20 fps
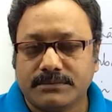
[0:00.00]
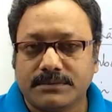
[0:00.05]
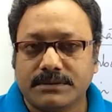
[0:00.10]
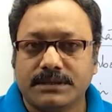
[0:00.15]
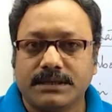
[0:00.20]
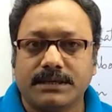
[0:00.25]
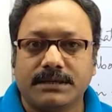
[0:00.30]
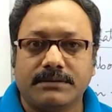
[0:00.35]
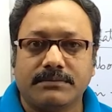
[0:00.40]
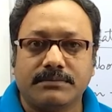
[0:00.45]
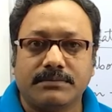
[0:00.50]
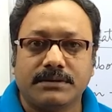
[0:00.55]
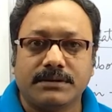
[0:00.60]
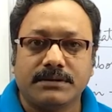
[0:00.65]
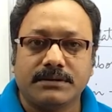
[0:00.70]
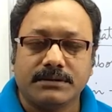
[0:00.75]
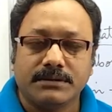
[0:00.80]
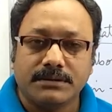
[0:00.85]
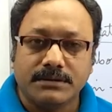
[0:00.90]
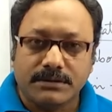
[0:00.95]
they
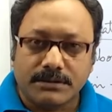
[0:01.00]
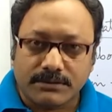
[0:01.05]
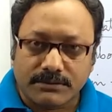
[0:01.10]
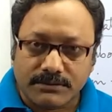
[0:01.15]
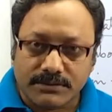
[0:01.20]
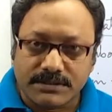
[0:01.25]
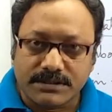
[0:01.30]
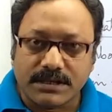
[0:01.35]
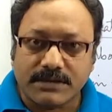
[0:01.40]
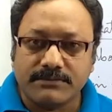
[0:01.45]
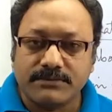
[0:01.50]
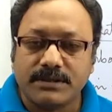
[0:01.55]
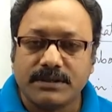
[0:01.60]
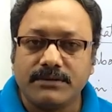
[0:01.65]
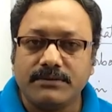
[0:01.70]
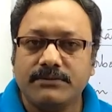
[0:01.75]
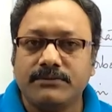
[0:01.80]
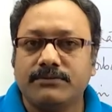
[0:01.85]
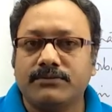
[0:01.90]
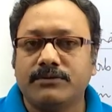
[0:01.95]
reserve
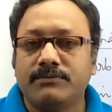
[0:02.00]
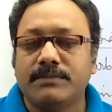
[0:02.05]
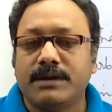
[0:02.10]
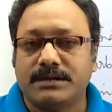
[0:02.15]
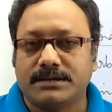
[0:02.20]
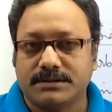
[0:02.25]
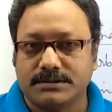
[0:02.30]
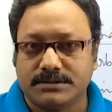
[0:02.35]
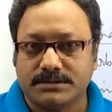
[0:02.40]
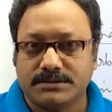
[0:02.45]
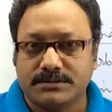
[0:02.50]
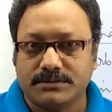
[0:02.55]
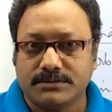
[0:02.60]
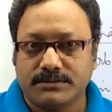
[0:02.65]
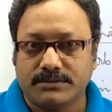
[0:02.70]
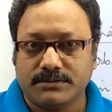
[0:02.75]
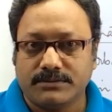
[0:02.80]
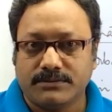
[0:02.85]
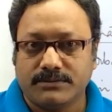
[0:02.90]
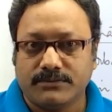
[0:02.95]
the food matters
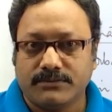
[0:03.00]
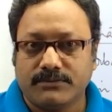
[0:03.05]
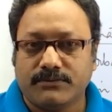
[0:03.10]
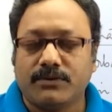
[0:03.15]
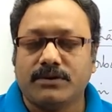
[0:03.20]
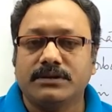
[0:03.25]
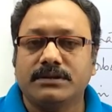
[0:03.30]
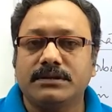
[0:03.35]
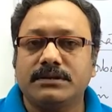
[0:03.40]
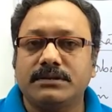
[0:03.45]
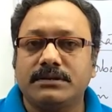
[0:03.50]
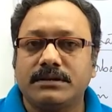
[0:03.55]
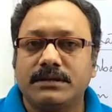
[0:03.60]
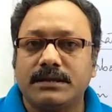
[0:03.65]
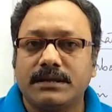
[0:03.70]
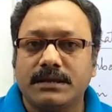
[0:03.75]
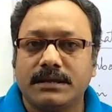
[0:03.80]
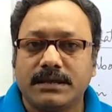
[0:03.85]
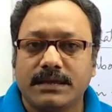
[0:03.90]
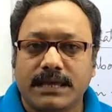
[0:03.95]
for the
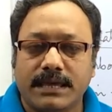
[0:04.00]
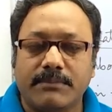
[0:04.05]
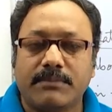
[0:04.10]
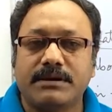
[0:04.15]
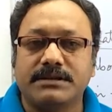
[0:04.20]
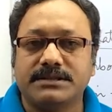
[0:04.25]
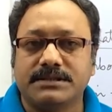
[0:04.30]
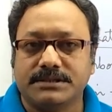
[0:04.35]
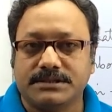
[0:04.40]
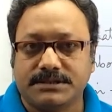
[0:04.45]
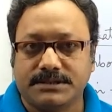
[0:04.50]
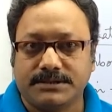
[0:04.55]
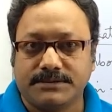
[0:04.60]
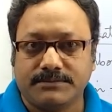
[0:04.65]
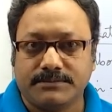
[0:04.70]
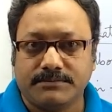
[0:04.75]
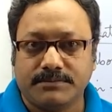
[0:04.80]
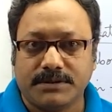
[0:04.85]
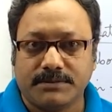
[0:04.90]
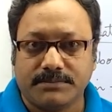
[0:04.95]
emergency
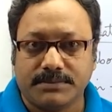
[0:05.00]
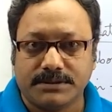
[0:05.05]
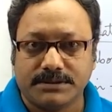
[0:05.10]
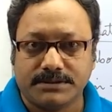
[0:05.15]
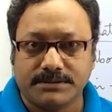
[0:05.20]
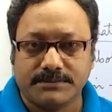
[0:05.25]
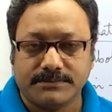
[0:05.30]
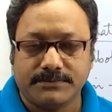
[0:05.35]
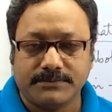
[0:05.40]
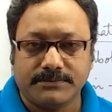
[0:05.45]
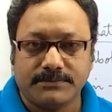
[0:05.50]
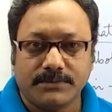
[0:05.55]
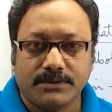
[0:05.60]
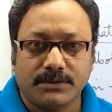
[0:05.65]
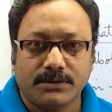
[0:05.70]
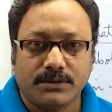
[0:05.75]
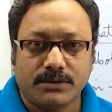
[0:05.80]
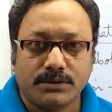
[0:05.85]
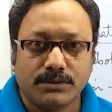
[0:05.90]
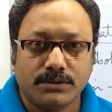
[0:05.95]
purpose.
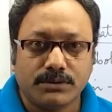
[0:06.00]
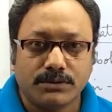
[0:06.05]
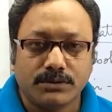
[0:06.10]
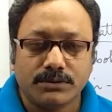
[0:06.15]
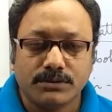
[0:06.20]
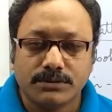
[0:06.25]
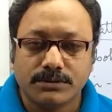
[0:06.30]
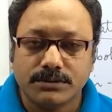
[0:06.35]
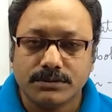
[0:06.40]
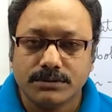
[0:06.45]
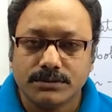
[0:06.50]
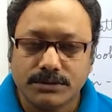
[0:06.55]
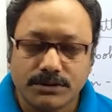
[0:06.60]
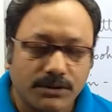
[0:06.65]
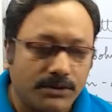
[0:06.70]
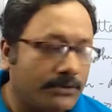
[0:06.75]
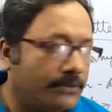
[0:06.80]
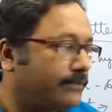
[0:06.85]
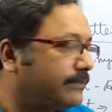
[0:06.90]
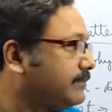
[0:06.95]

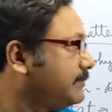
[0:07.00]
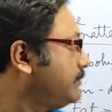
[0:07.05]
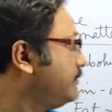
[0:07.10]
So